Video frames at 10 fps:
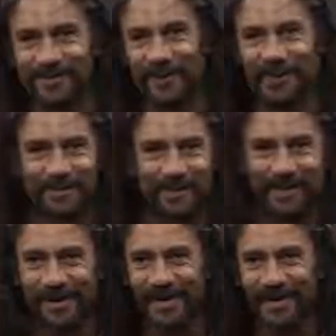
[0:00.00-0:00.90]
got him
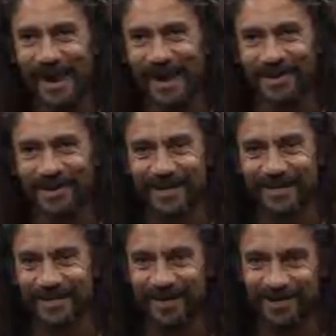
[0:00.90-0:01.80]
in it, and
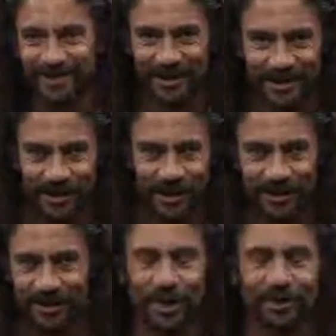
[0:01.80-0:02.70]
it's
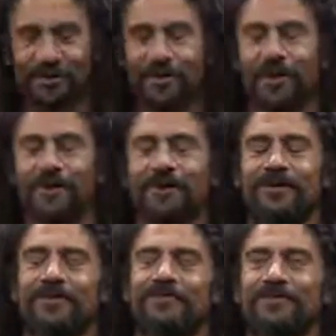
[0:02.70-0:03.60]
his show as
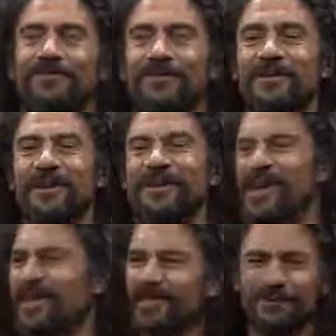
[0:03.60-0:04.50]
well, obviously.
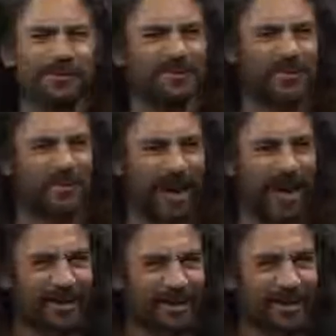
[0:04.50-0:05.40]
Those ones are a little bit
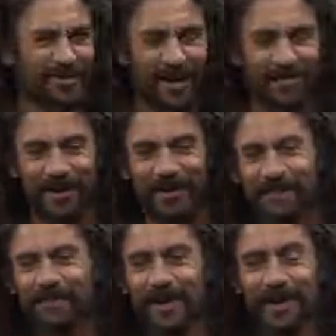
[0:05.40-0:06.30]
hard to explain, but
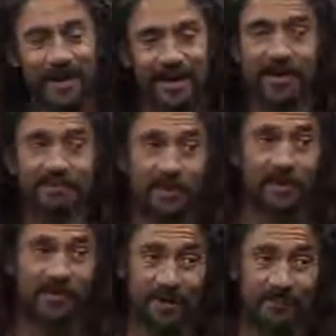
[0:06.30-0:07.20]
yeah, he's
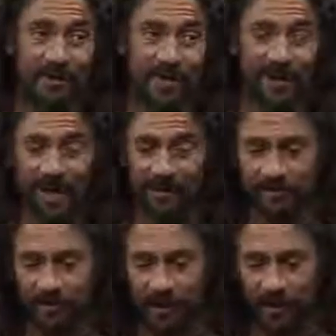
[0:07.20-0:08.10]
very, very funny,
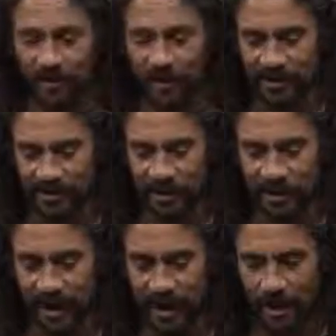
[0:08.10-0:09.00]
and with us
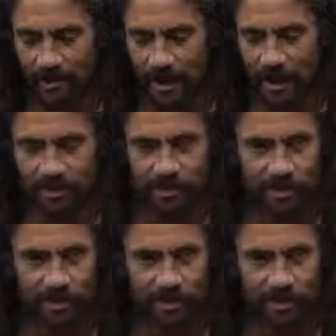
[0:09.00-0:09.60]
doing our